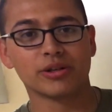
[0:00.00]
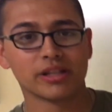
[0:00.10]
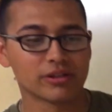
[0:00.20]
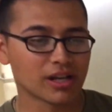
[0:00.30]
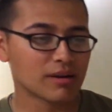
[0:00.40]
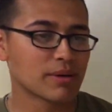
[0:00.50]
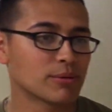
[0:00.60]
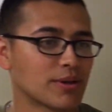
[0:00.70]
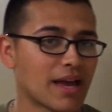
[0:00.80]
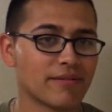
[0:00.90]
training, you're not gonna be able
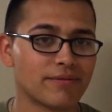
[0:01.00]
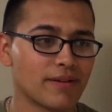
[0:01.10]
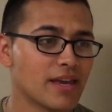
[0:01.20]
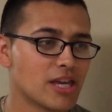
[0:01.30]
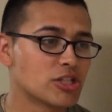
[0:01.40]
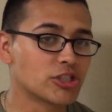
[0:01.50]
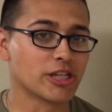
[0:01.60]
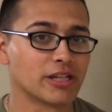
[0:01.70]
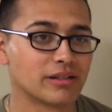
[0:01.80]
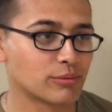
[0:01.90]
to have
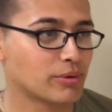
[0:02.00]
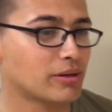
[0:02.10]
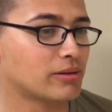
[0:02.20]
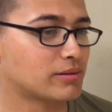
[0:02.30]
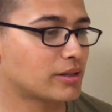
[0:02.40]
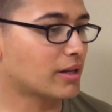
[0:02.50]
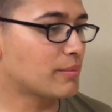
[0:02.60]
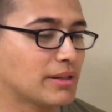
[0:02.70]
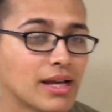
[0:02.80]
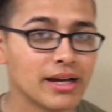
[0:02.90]
shit. Well, they're
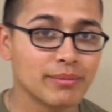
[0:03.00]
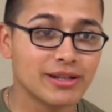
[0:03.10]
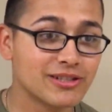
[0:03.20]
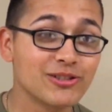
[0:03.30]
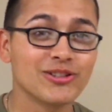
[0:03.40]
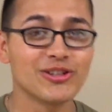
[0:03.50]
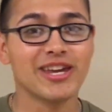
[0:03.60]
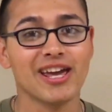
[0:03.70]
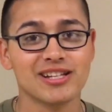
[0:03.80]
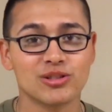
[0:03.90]
gonna be lying because you, you
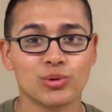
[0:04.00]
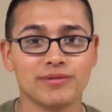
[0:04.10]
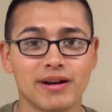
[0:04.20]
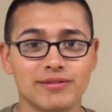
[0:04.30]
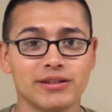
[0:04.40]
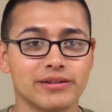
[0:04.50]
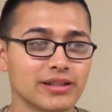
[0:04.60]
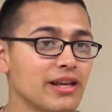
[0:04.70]
can't ask a 25 series